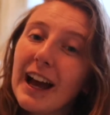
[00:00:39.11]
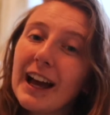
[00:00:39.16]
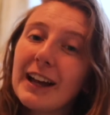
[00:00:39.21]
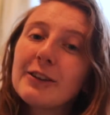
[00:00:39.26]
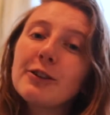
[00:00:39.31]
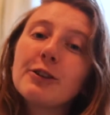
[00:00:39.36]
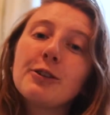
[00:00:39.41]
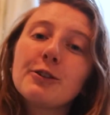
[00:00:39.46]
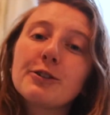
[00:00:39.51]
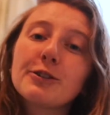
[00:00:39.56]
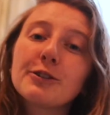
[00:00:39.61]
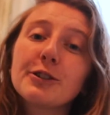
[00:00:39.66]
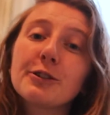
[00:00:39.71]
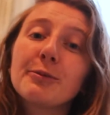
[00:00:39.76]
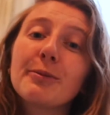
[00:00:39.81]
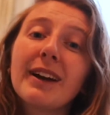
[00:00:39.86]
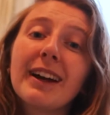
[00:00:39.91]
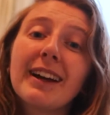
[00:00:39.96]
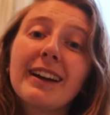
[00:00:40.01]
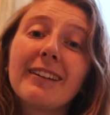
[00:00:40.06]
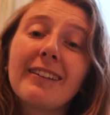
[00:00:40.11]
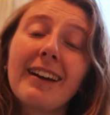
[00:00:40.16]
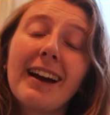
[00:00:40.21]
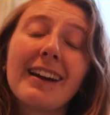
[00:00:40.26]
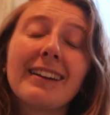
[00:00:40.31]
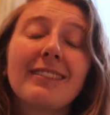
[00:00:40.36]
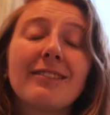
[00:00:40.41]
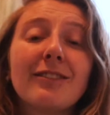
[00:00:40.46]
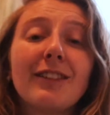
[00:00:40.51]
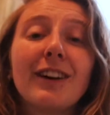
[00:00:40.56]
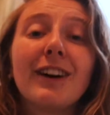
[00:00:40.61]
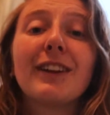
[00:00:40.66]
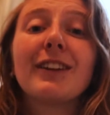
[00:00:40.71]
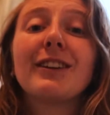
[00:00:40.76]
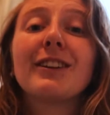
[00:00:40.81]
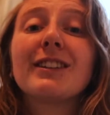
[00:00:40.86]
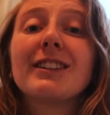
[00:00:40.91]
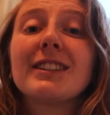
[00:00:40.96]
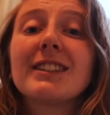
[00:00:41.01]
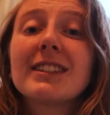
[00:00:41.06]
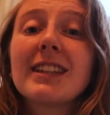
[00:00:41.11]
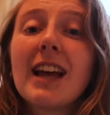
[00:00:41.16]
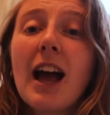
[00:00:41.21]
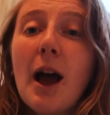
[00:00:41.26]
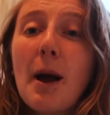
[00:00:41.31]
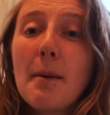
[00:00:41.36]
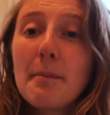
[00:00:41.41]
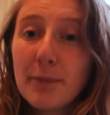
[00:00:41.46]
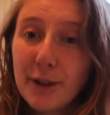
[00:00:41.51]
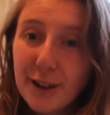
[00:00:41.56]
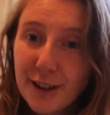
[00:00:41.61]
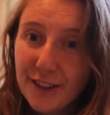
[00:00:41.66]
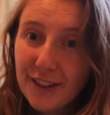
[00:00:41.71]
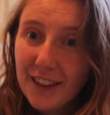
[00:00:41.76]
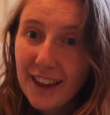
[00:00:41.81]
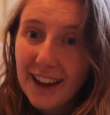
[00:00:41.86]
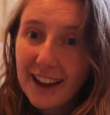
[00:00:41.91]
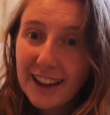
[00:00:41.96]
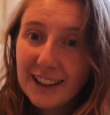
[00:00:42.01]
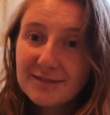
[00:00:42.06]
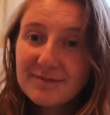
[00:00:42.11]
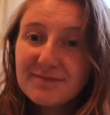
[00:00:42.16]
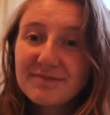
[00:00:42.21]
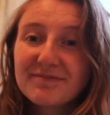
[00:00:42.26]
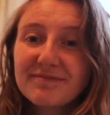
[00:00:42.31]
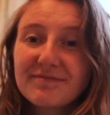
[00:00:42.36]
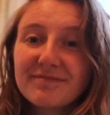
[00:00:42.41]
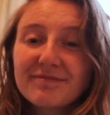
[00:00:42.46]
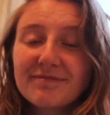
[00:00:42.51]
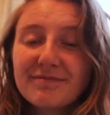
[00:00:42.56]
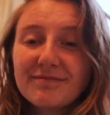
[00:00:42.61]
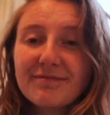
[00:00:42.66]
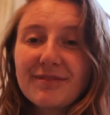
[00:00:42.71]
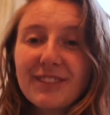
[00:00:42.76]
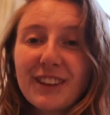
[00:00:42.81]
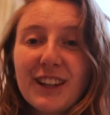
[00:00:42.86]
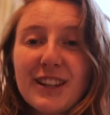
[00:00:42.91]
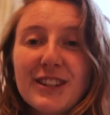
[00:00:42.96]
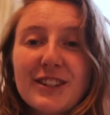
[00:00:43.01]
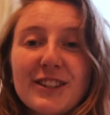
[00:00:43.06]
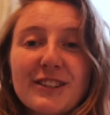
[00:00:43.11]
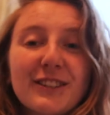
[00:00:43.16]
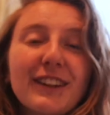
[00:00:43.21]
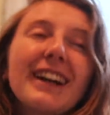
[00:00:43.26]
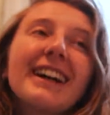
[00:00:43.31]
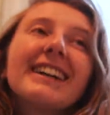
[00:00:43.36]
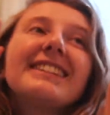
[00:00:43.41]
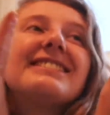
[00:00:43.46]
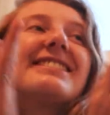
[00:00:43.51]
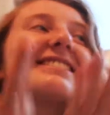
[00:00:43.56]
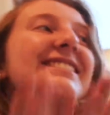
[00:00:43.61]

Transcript: and also my grandfather's birthday, so yeah,